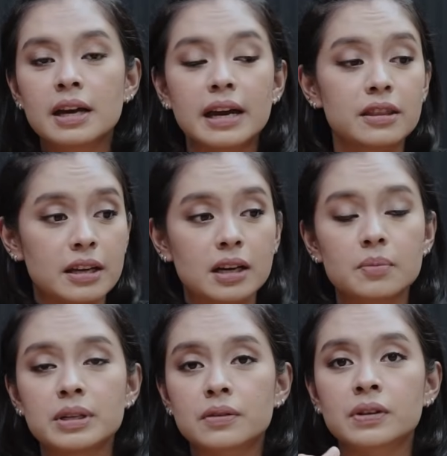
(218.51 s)
And they
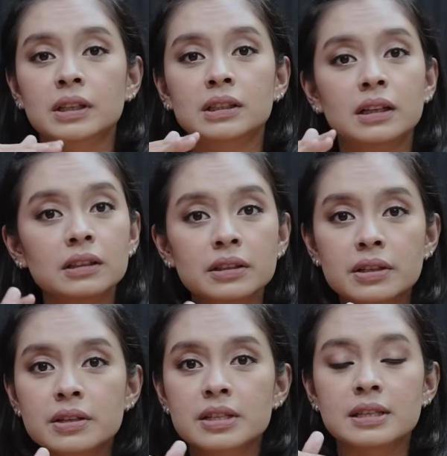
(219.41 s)
come in different
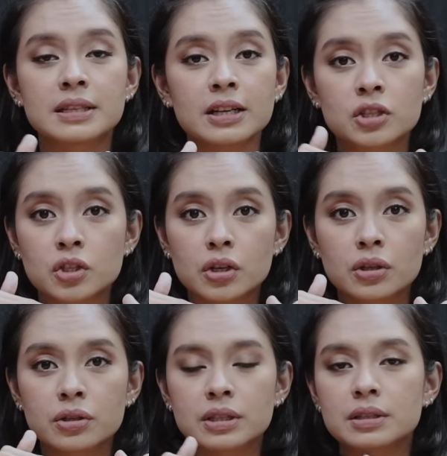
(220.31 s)
colors and
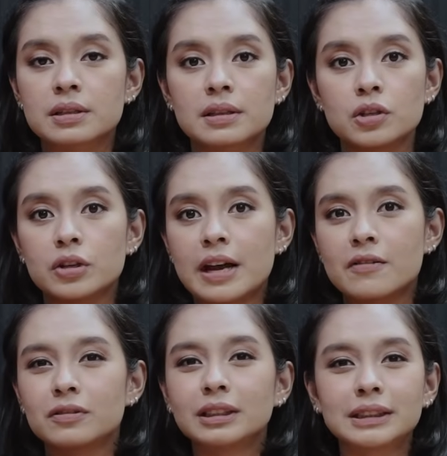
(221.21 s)
textures. You could
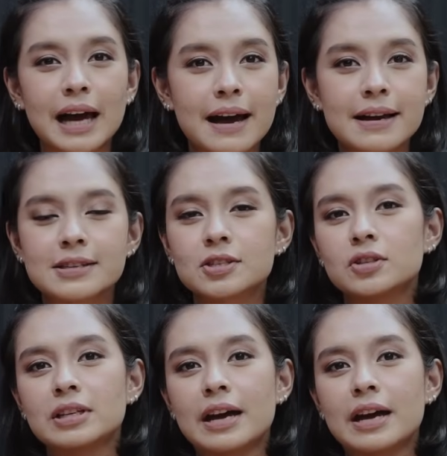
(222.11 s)
have glass, you could